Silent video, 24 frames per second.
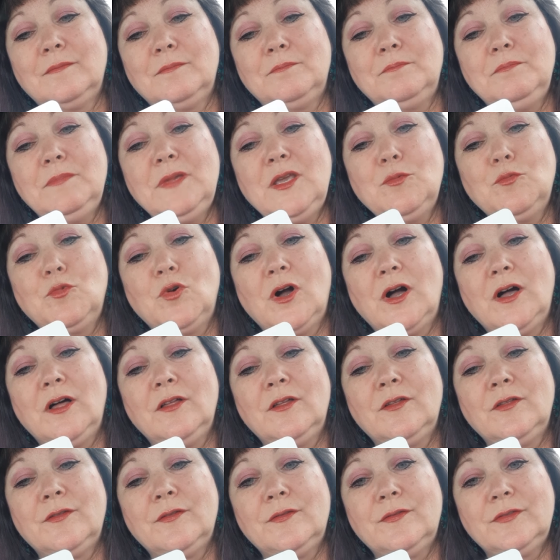
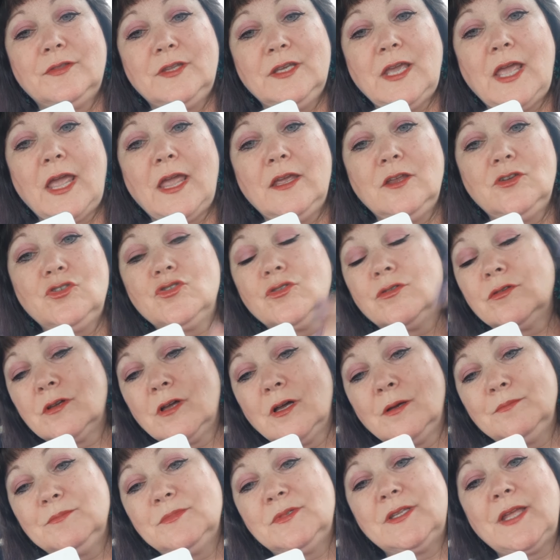meanwhile, the angel
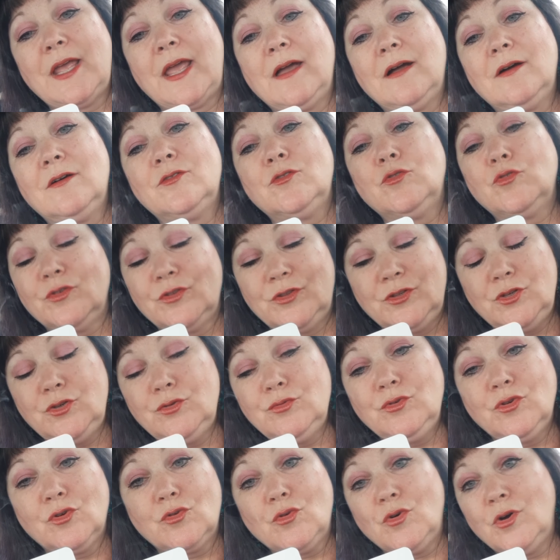comes down, or the
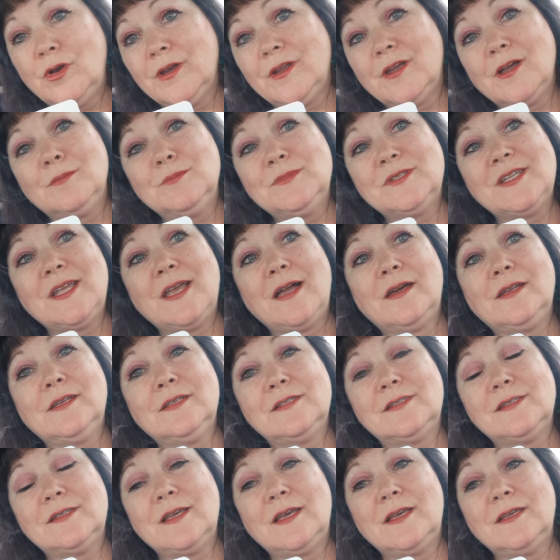unicorn comes down
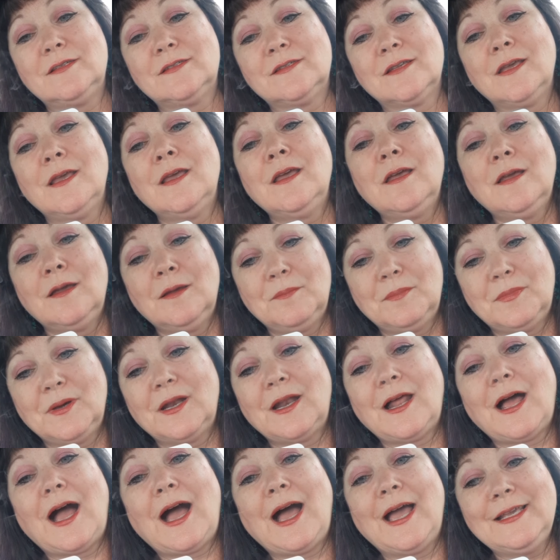and says, but
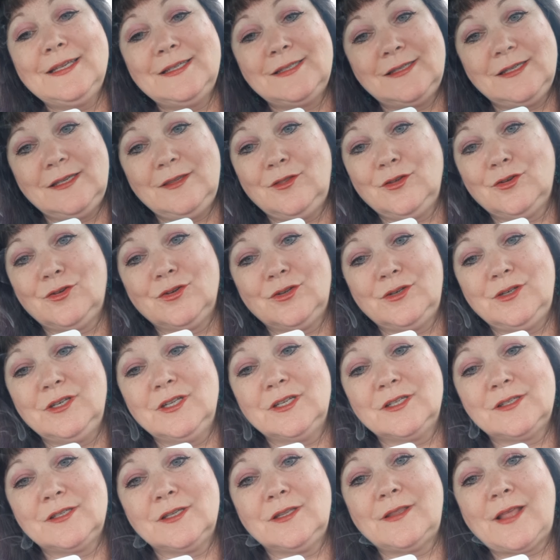I see the
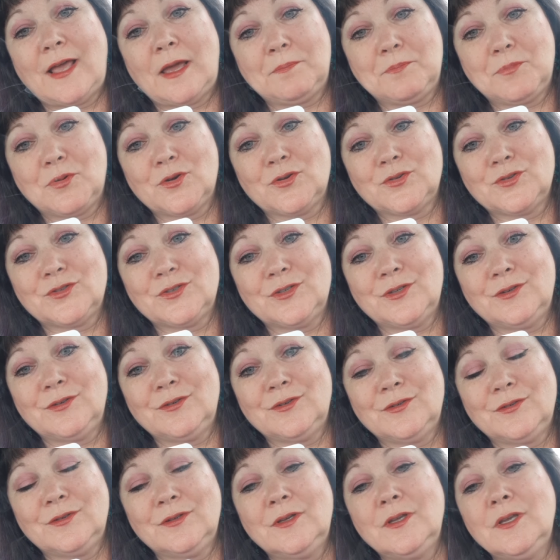goodness in that person.
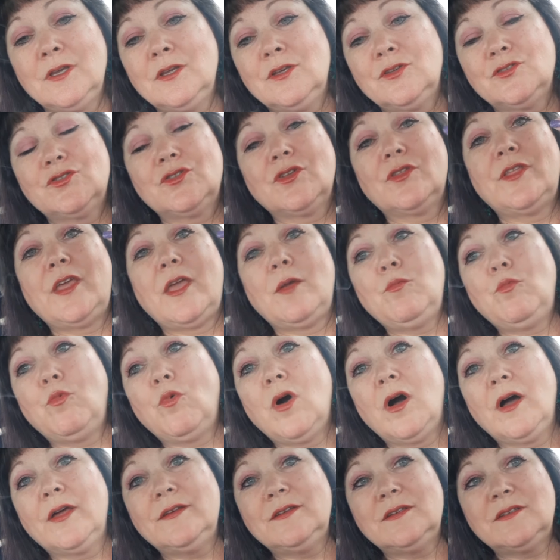So they
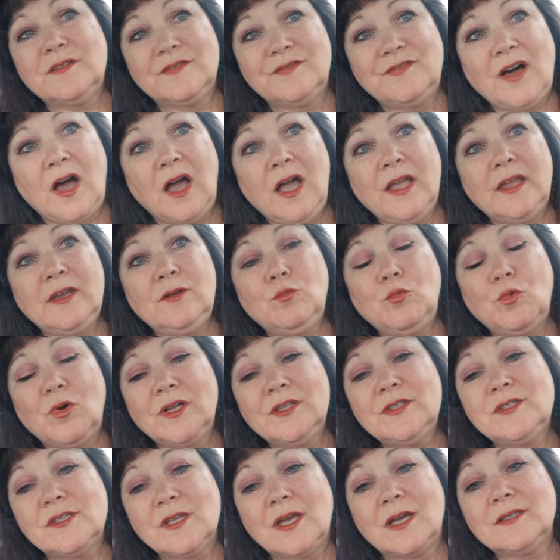want, divine
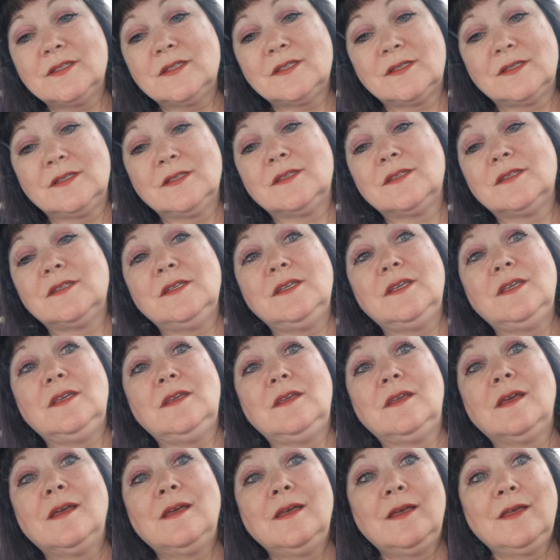wants us to see
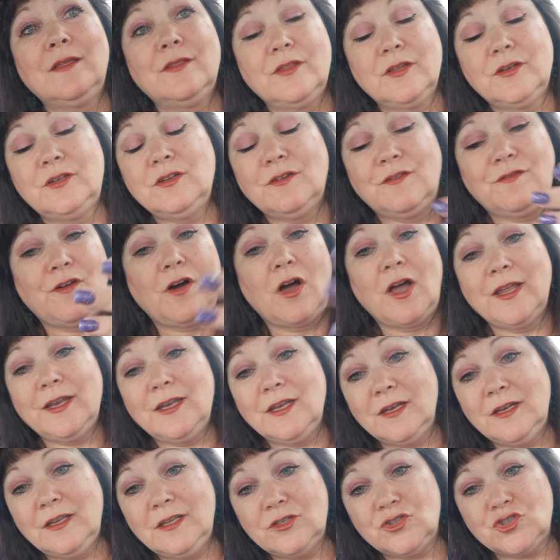the divine
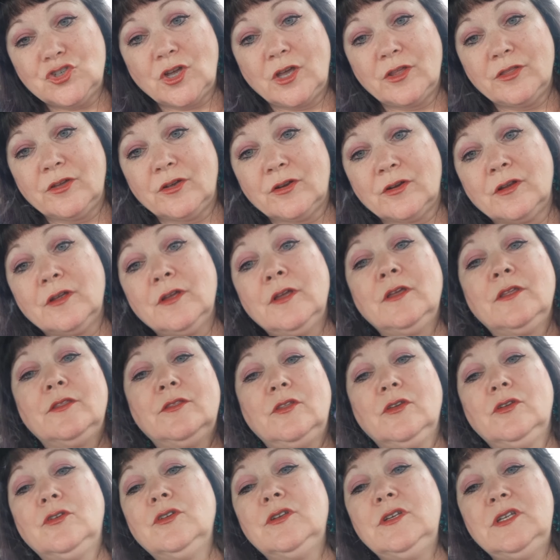in each other,
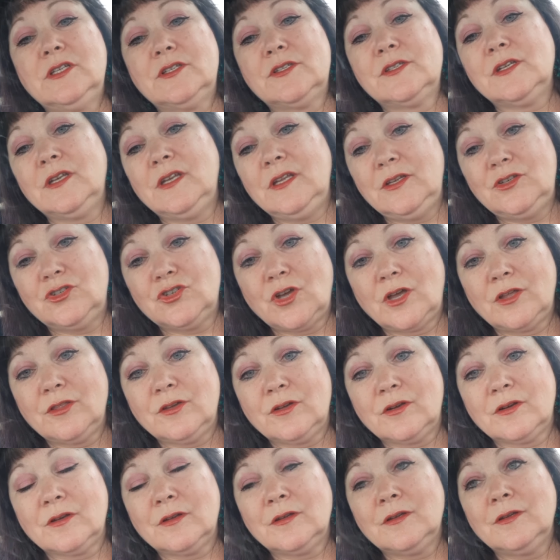the goodness in each other,